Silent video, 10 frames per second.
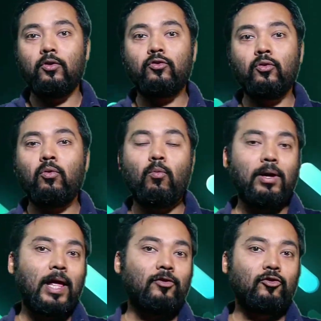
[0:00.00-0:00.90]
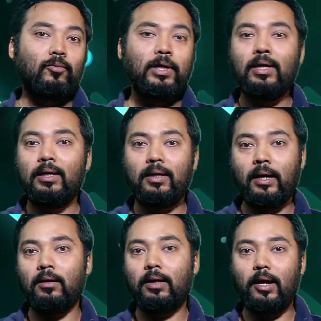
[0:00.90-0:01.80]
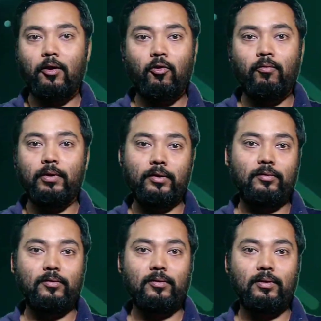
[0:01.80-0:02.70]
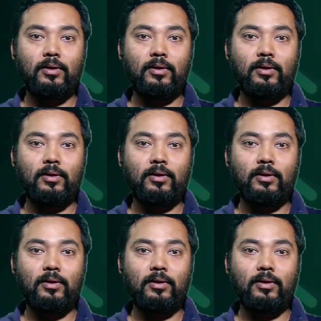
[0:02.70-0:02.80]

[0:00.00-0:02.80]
So one has to be taken care of this.